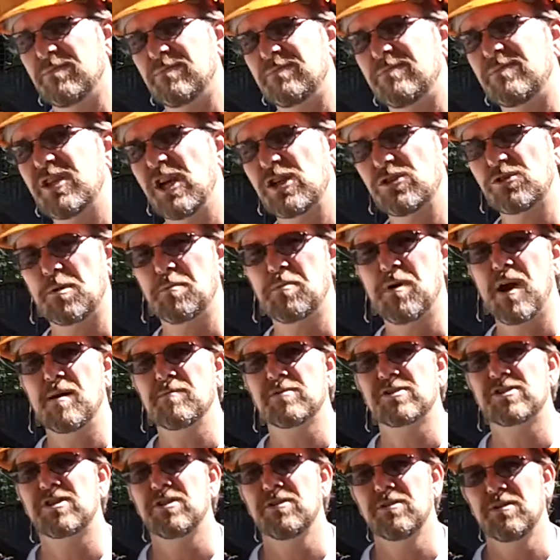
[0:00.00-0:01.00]
Sexual
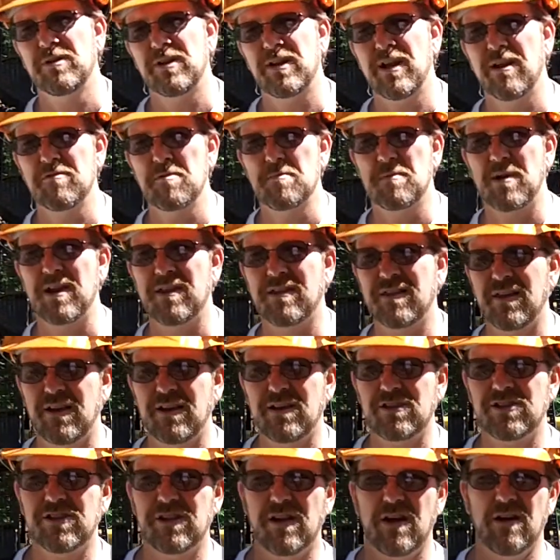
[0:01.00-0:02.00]
promiscuity, everybody
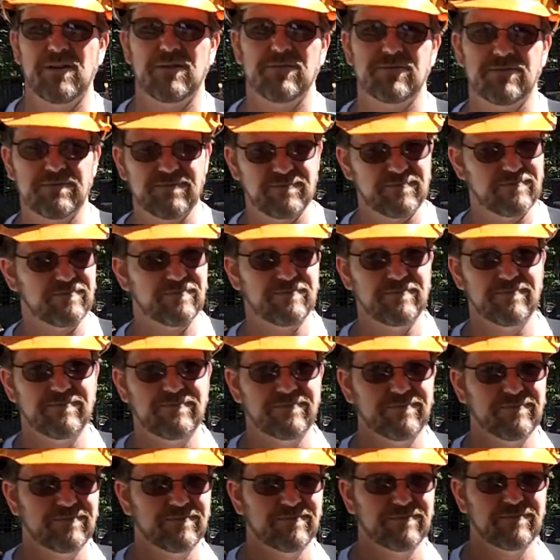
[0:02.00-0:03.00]
thinks, you know,
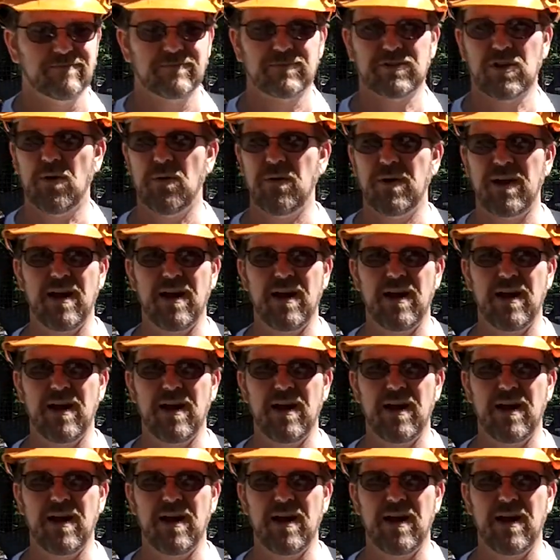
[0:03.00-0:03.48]
going